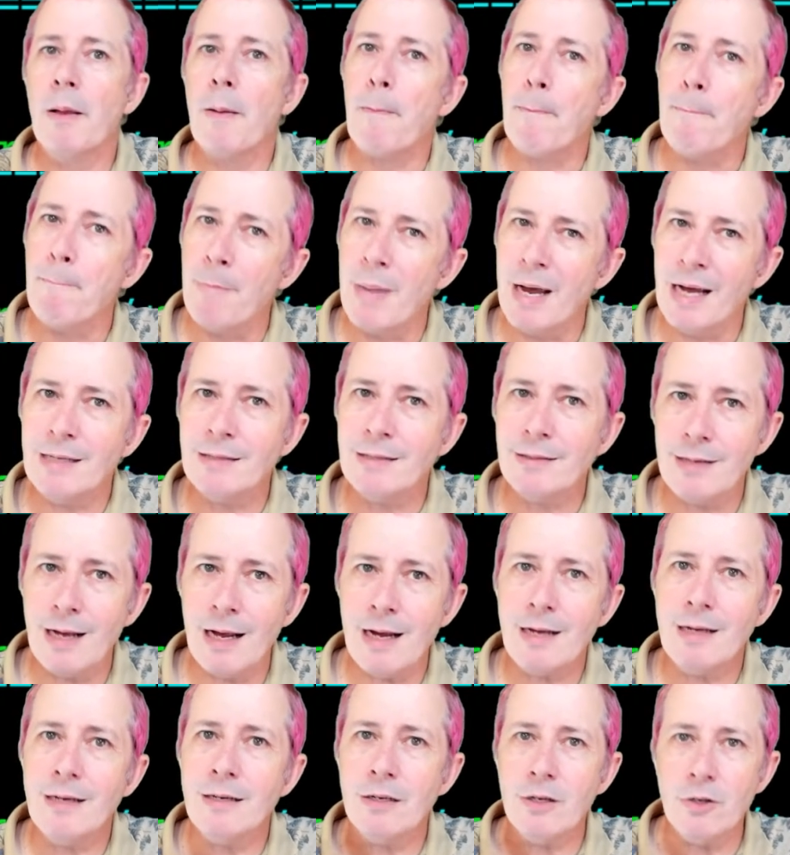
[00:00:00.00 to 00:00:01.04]
Best I
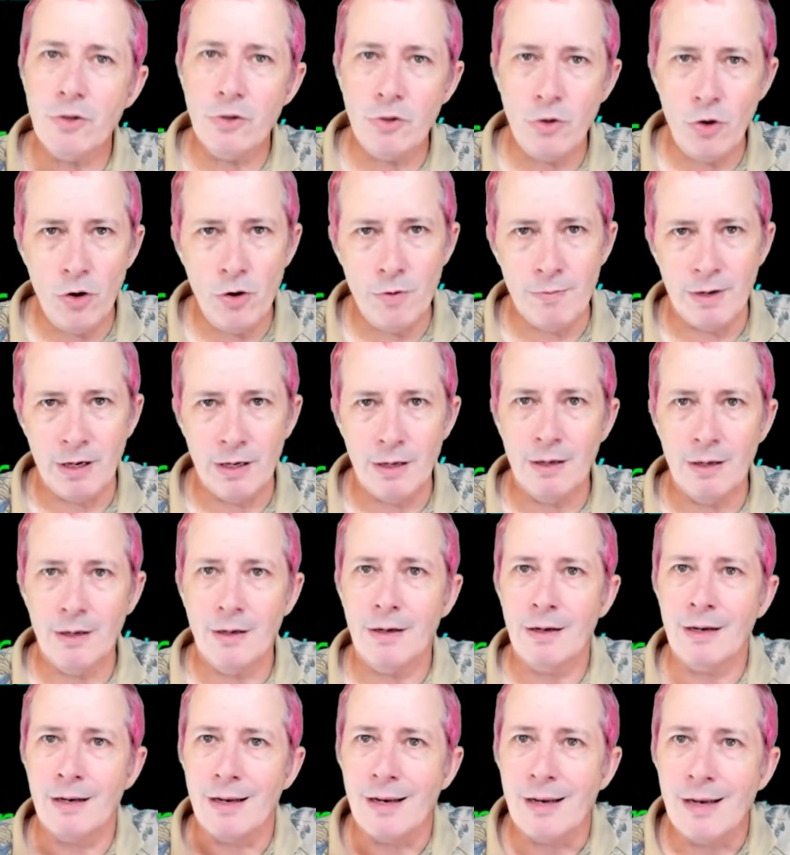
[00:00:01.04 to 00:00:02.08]
can determine,
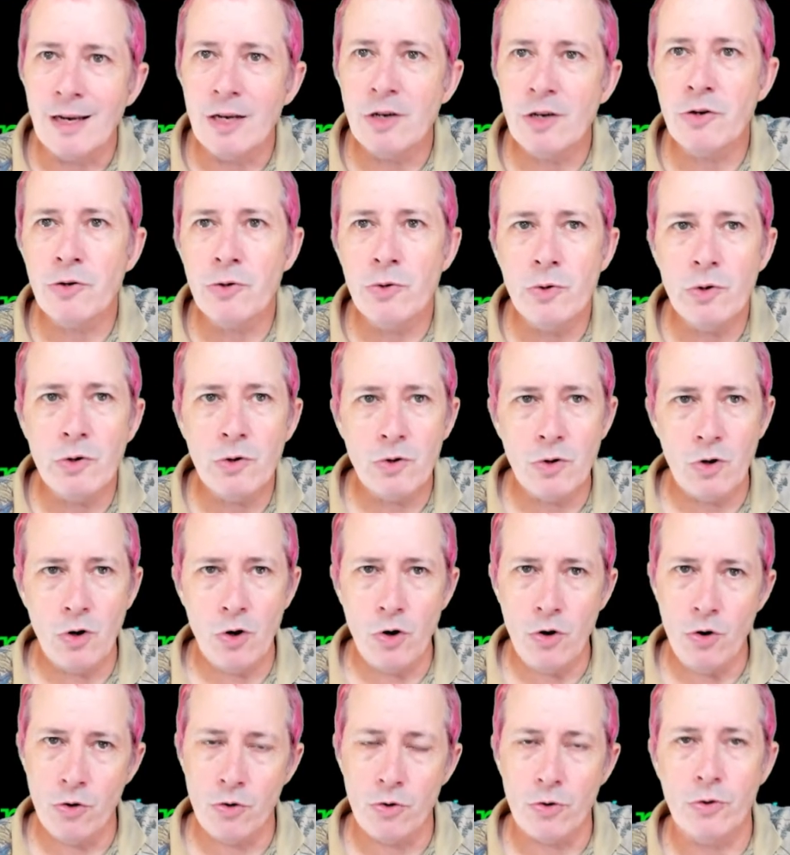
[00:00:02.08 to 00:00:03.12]
the issue
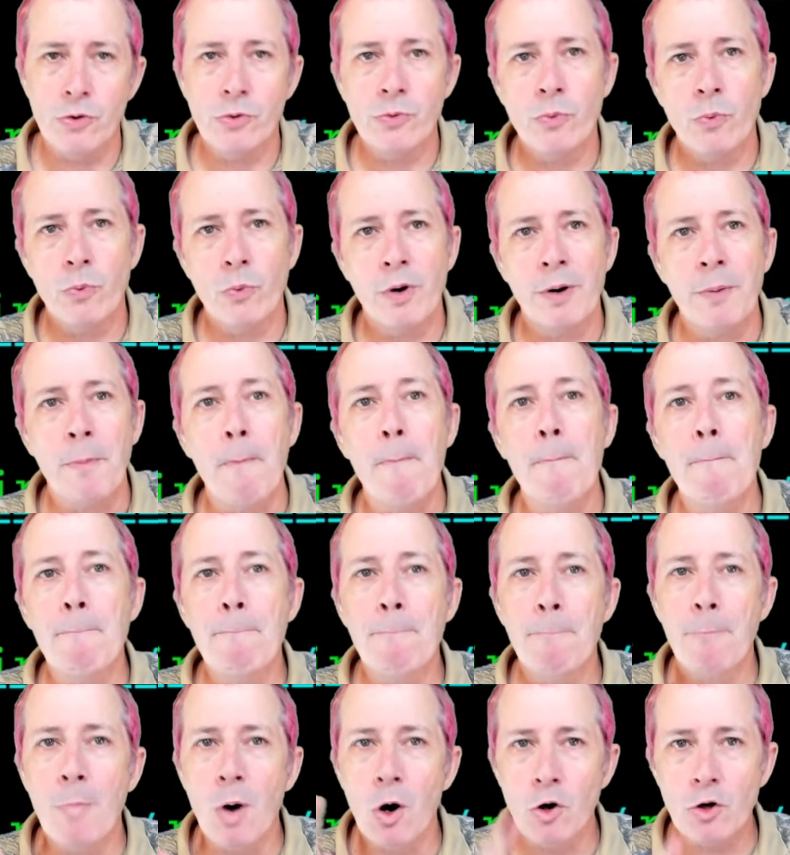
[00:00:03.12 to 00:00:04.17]
occurs when
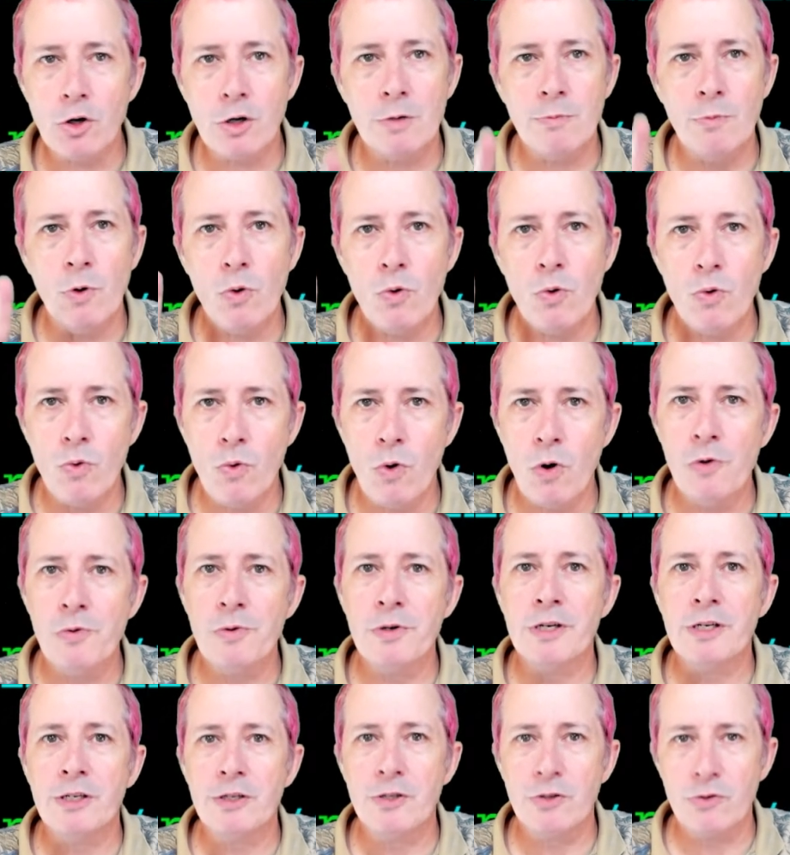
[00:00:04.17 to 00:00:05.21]
multiple
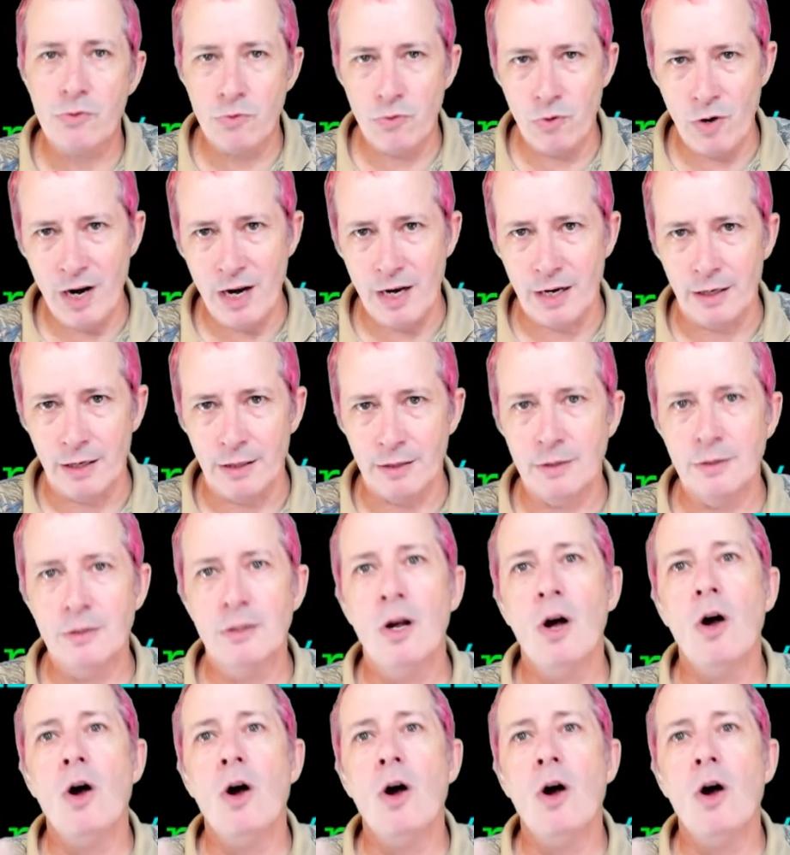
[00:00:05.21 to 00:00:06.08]
quoted strings